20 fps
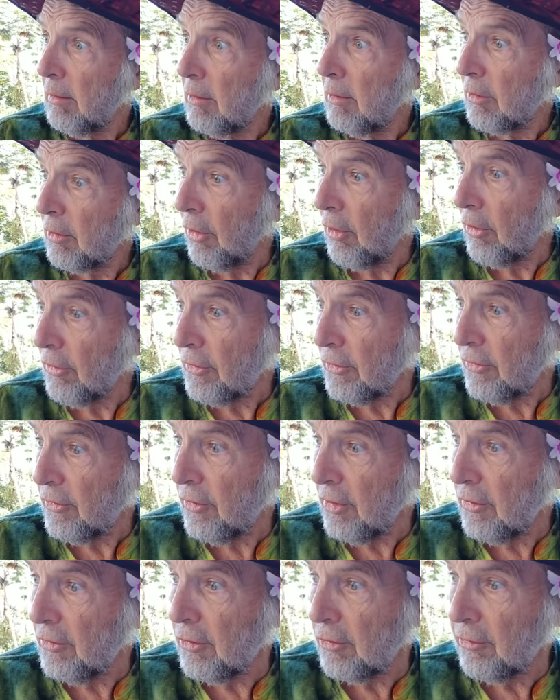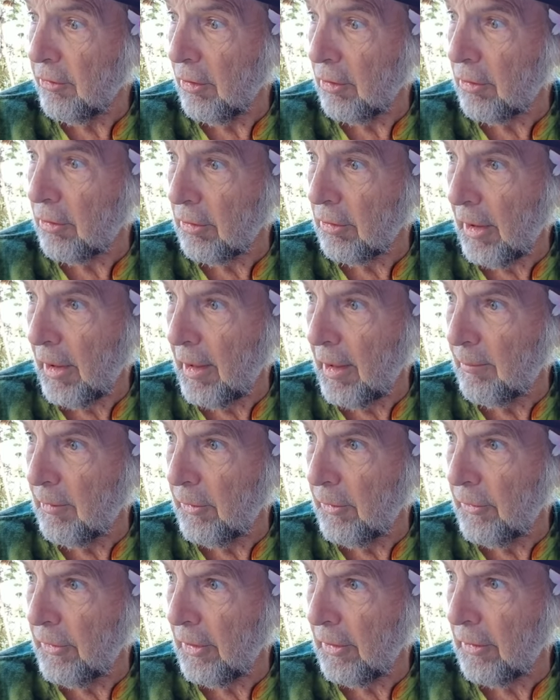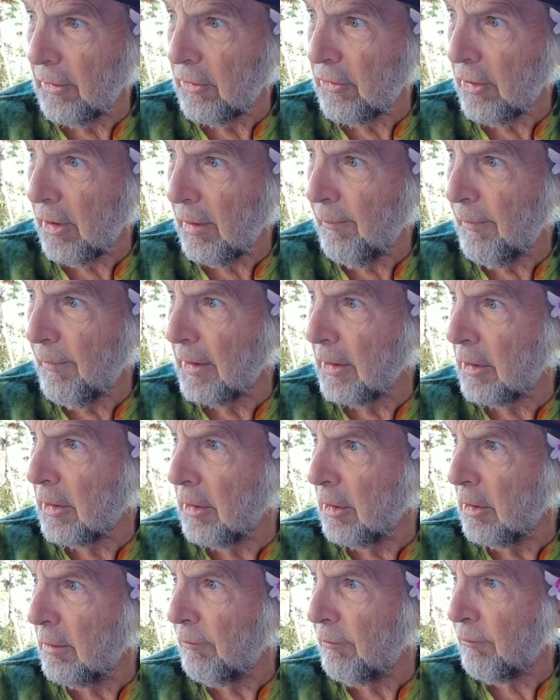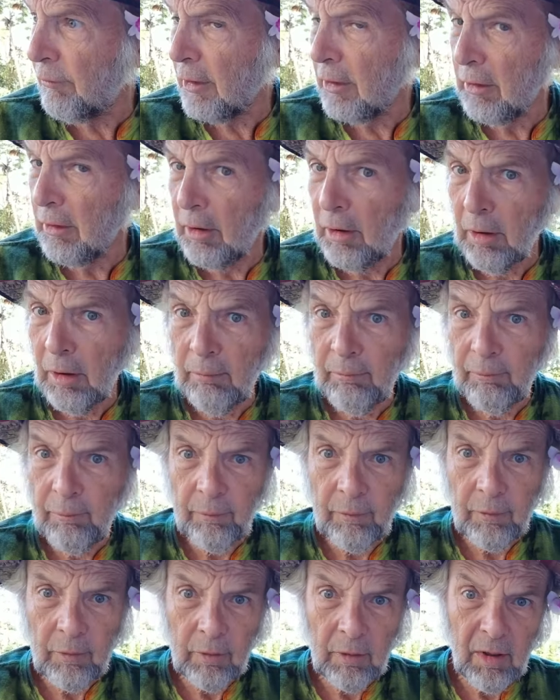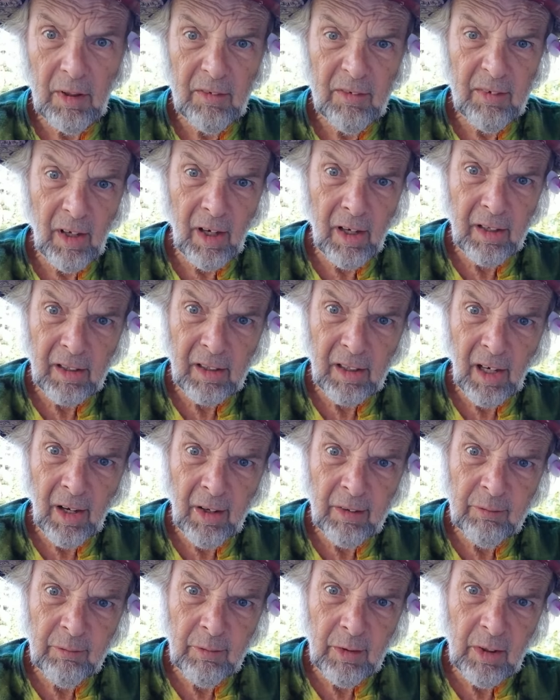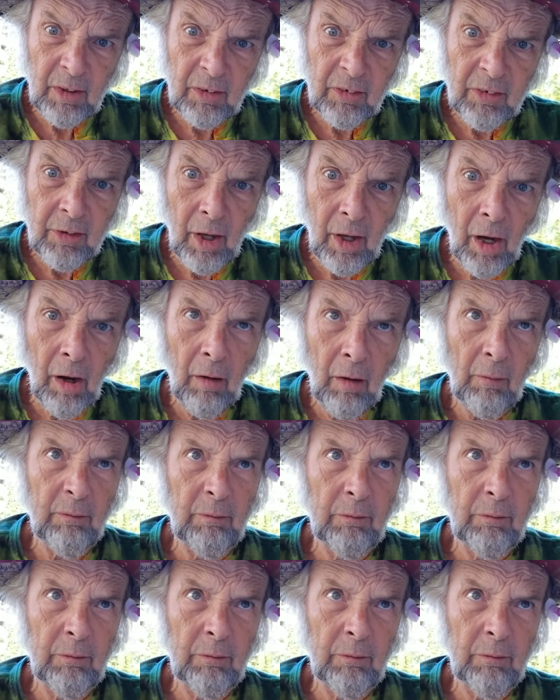goes and sees his local camel dealership and galumph, galumph, he's out of God's in itself.